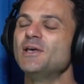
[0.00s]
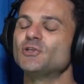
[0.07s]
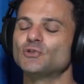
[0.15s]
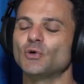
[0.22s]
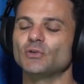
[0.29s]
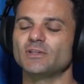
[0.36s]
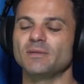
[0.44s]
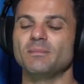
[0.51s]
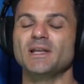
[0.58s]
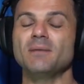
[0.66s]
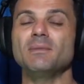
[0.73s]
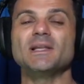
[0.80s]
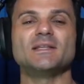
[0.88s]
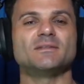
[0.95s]
So the
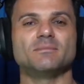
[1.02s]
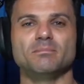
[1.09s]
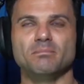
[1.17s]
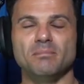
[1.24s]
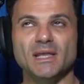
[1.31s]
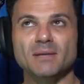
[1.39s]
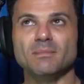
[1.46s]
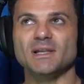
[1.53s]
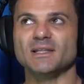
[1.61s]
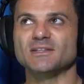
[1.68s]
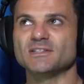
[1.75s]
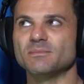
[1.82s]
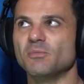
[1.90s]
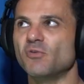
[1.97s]

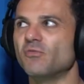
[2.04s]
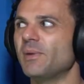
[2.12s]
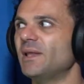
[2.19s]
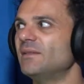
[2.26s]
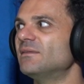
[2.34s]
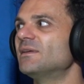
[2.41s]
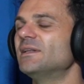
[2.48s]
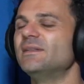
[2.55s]
minimalist movement,